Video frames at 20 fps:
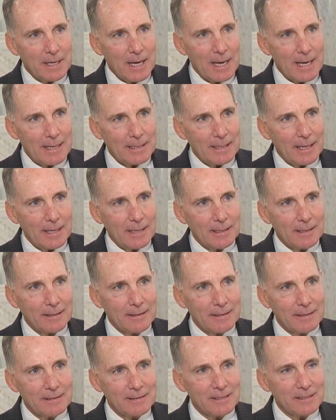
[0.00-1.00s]
And
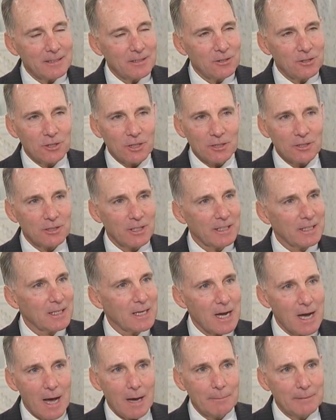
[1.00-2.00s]
I think this is just a
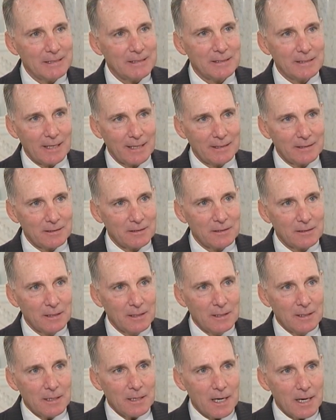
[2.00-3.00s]
common sense
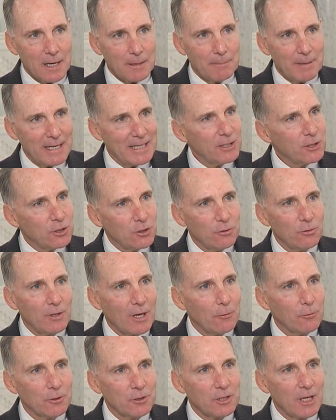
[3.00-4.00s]
issue
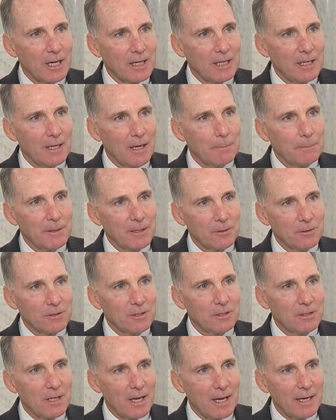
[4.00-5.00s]
that we're taking up here
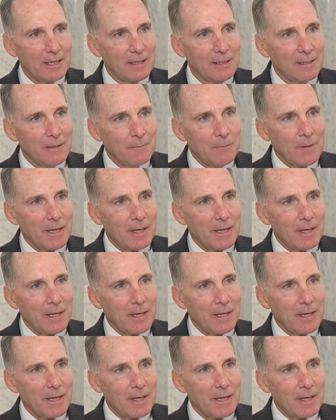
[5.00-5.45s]
today.